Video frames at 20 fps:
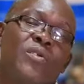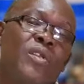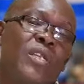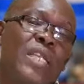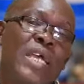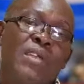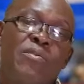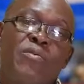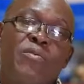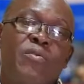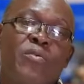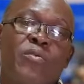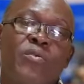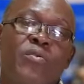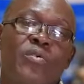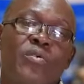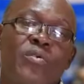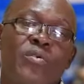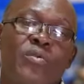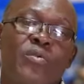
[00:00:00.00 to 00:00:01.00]
life,
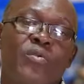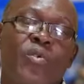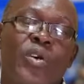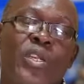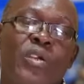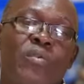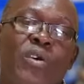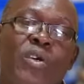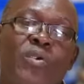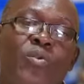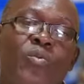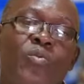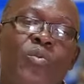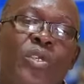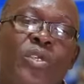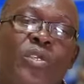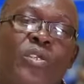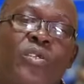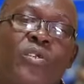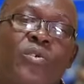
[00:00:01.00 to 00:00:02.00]
whatever
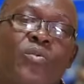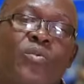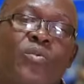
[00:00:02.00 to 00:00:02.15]
we